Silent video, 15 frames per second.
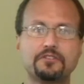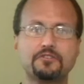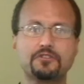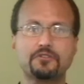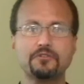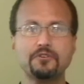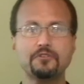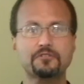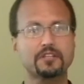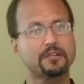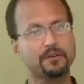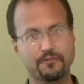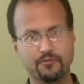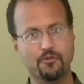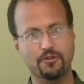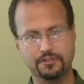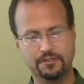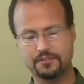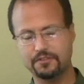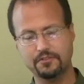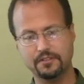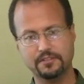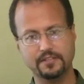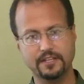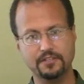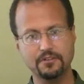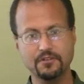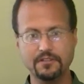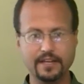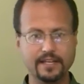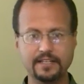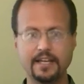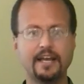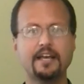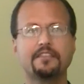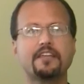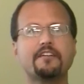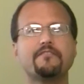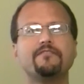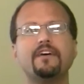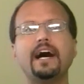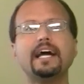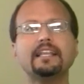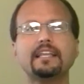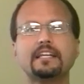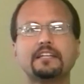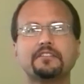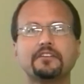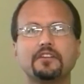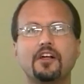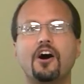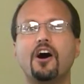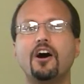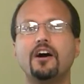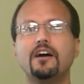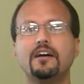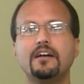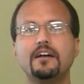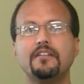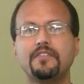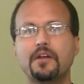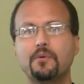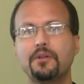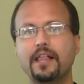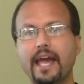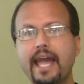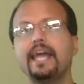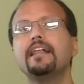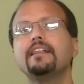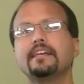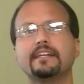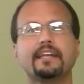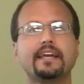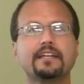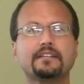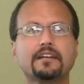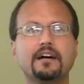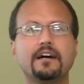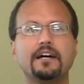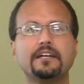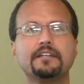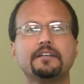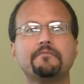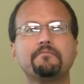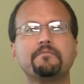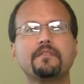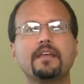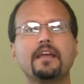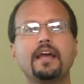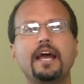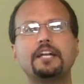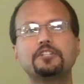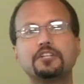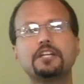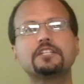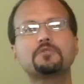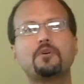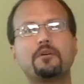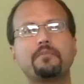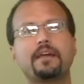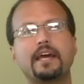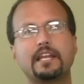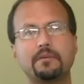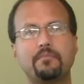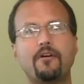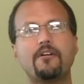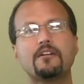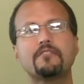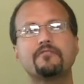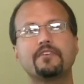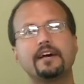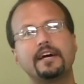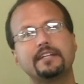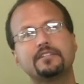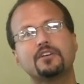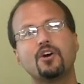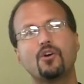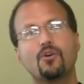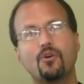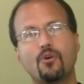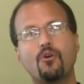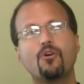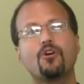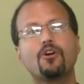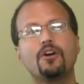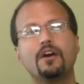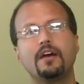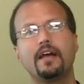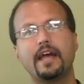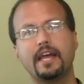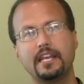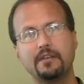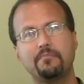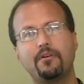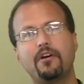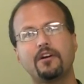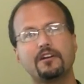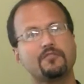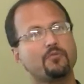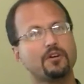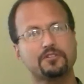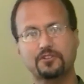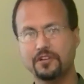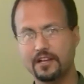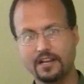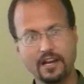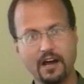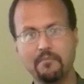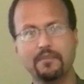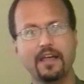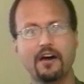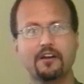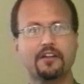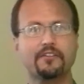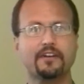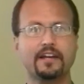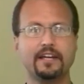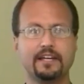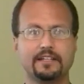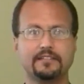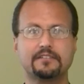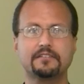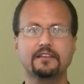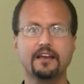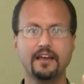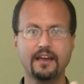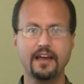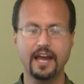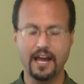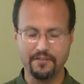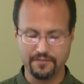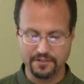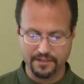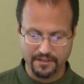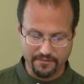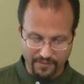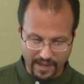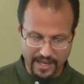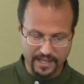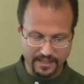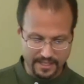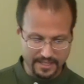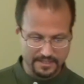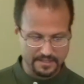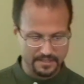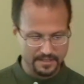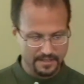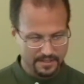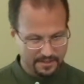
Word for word: in Jerusalem. Of course, as soon as they do that, they have violated the law. They will alienate God, and she doesn't want to be any part of that or any part of what's going to come down on their heads after they violate